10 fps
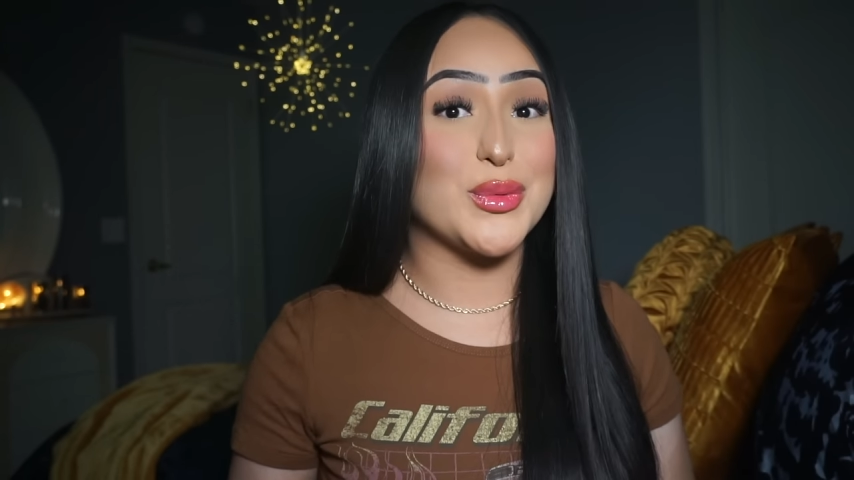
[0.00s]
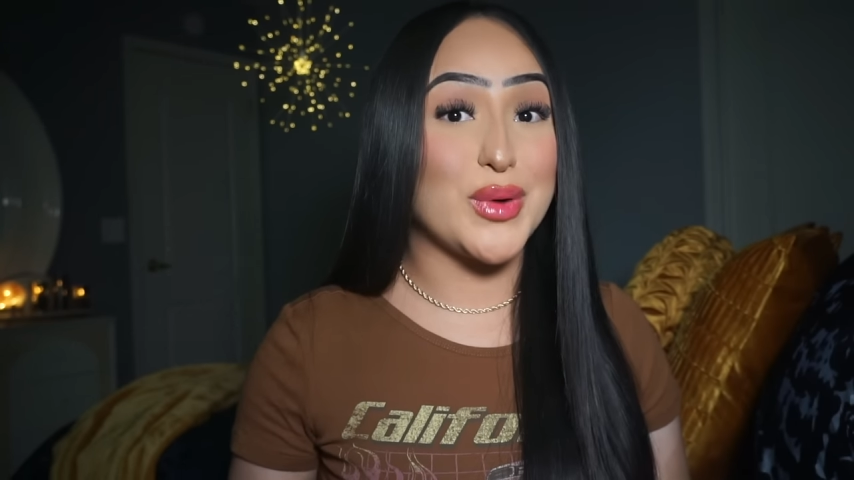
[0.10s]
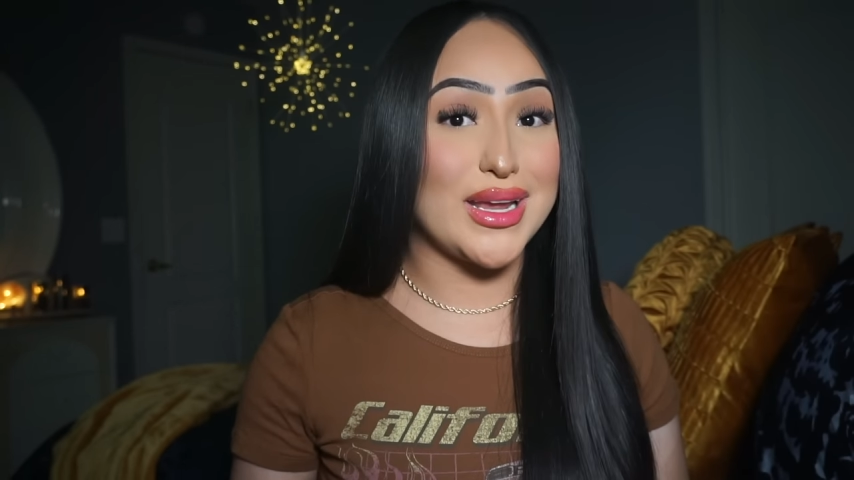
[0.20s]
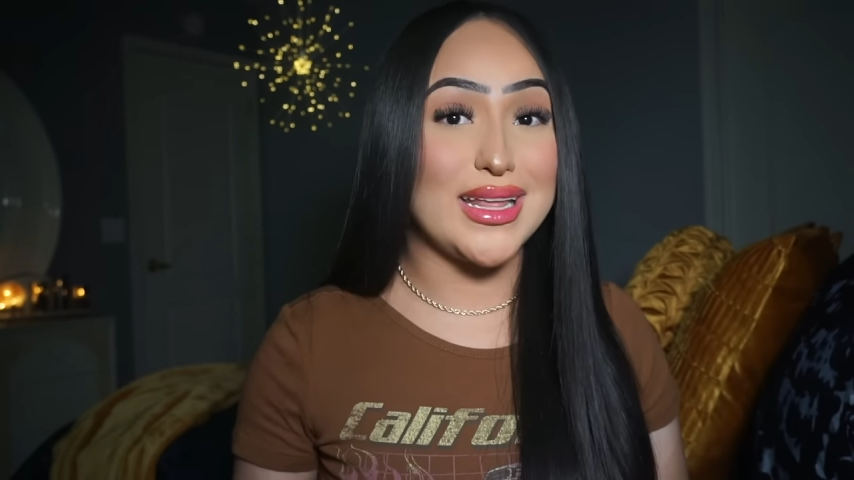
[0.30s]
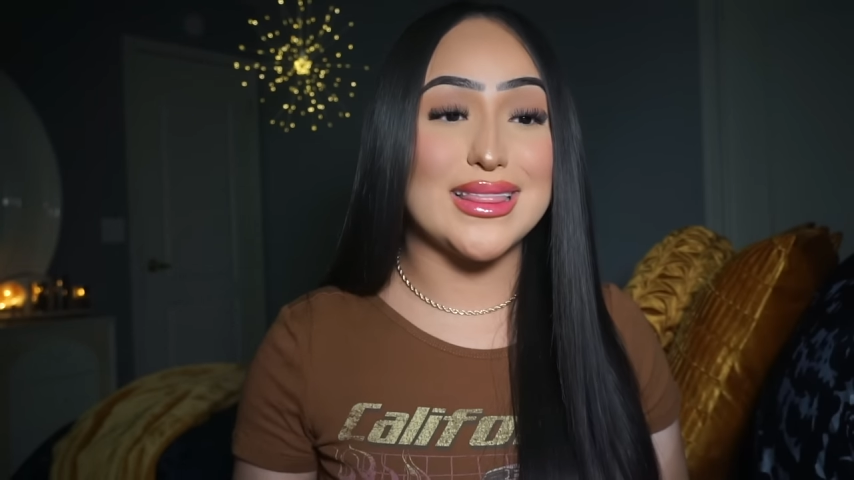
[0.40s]

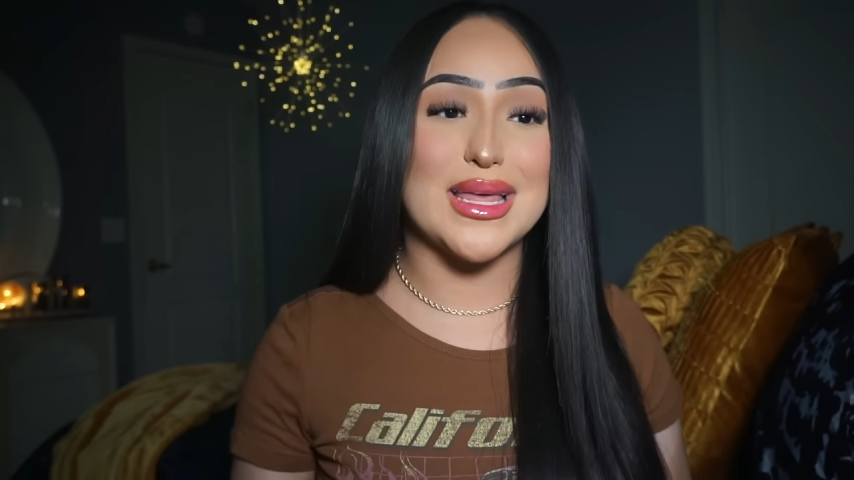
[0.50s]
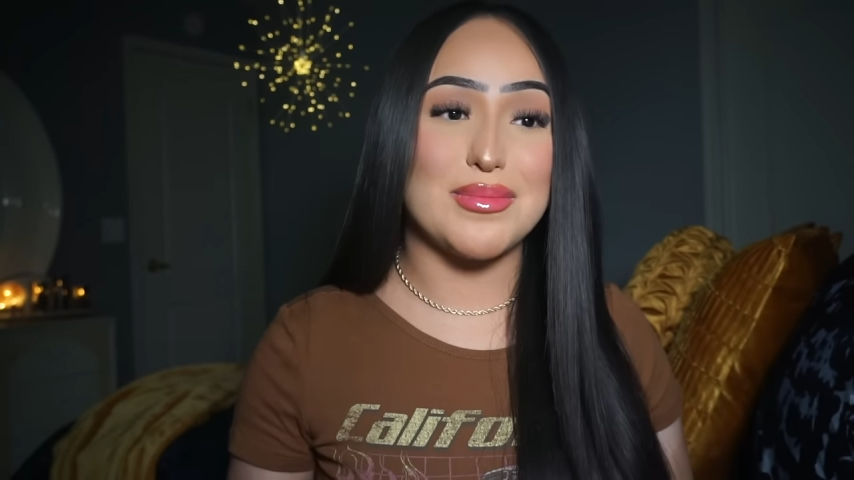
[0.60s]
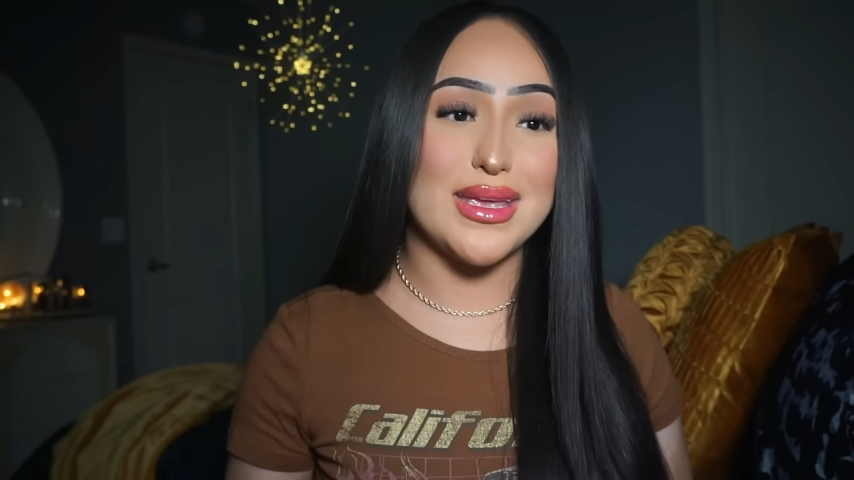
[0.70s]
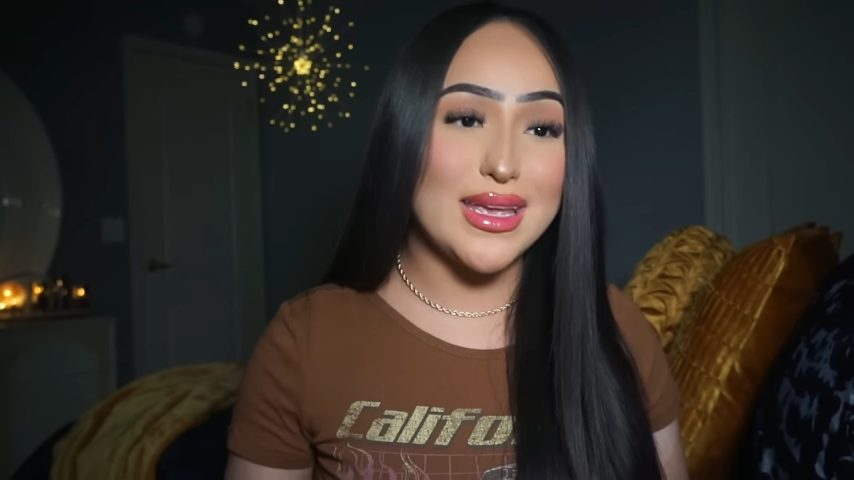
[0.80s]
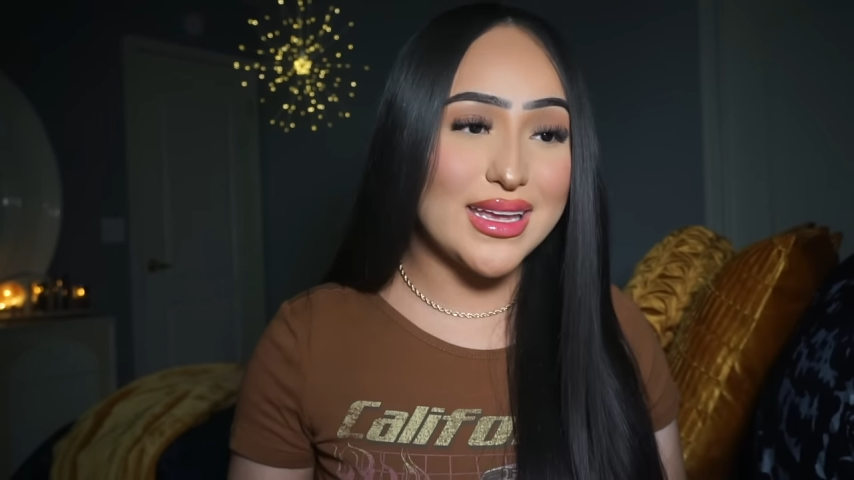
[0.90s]
writing
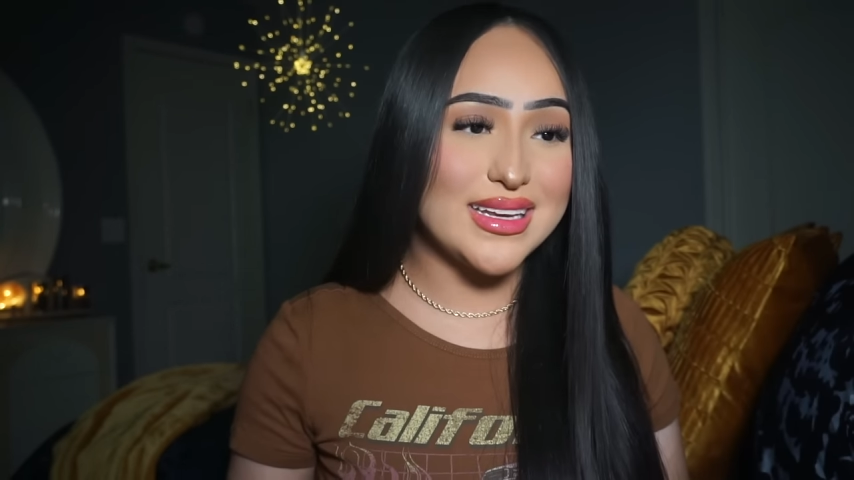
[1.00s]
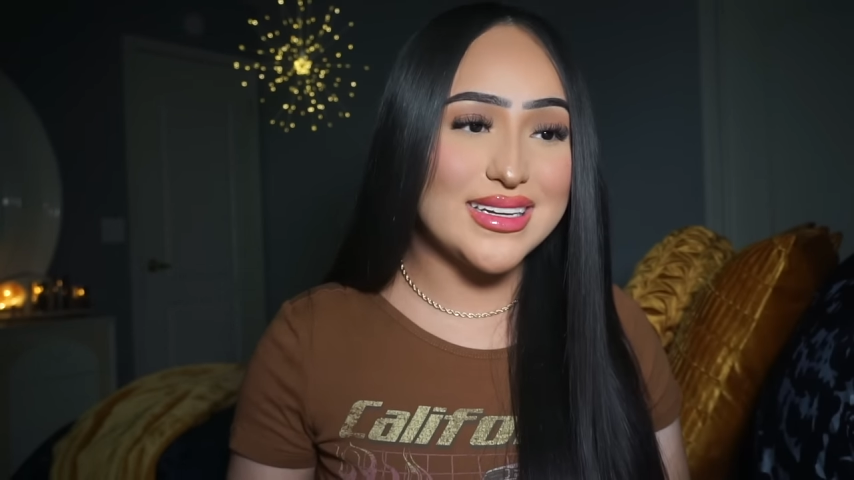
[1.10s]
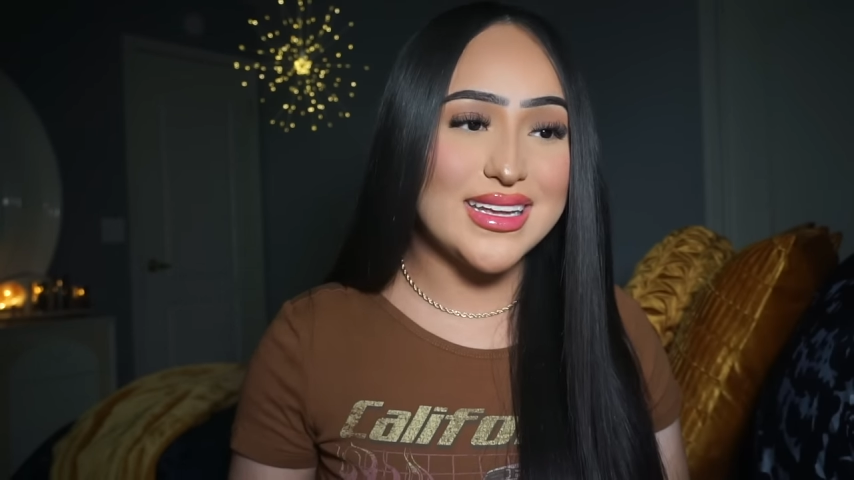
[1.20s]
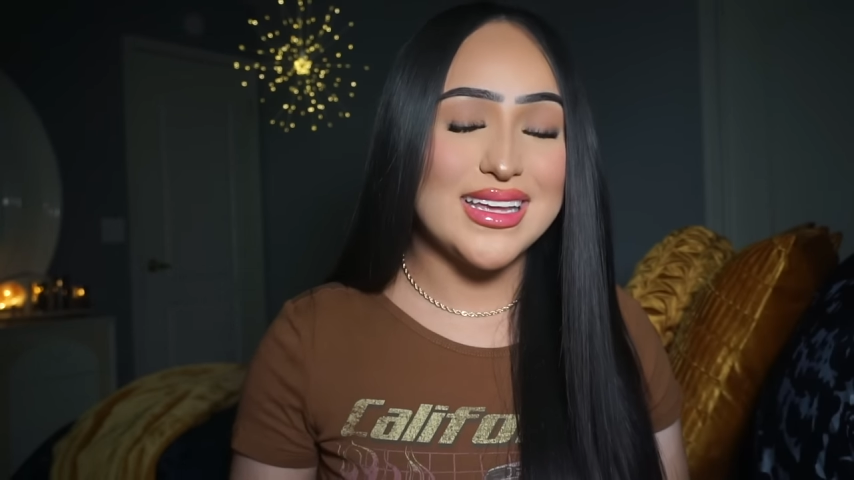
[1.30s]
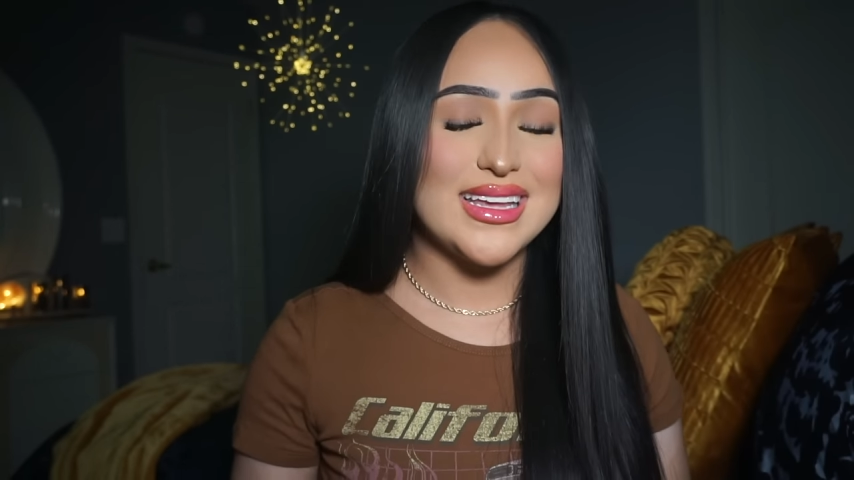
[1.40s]
them in.